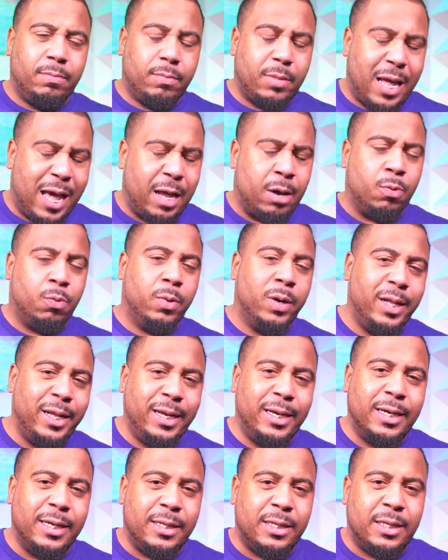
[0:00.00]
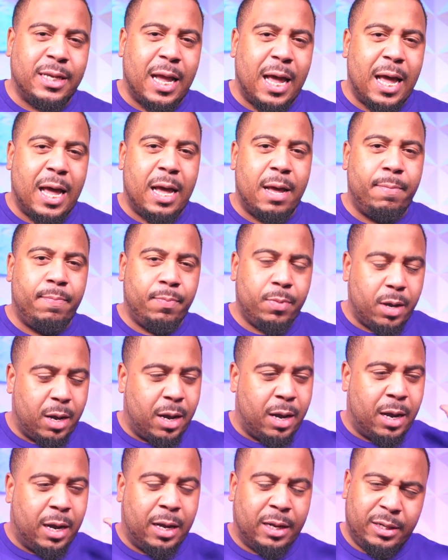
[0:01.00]
Had a really good time.
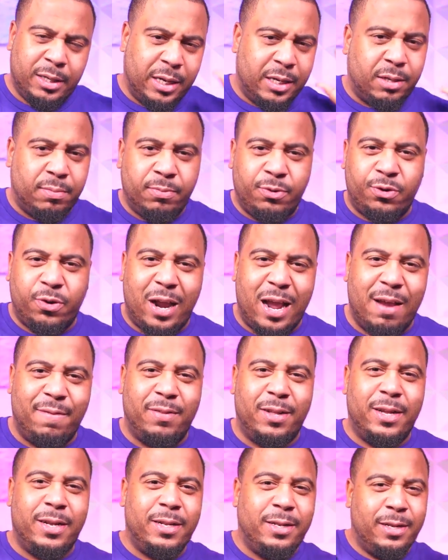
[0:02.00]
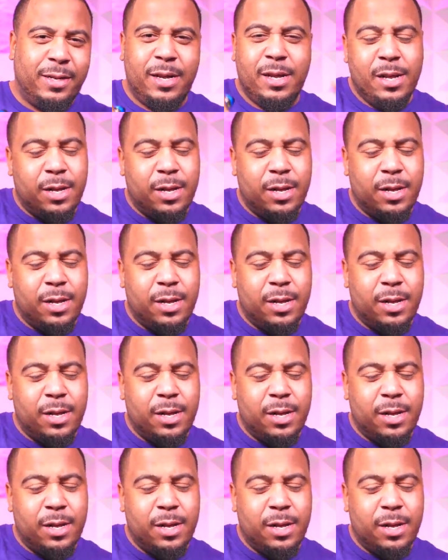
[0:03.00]
Uh, did some traveling.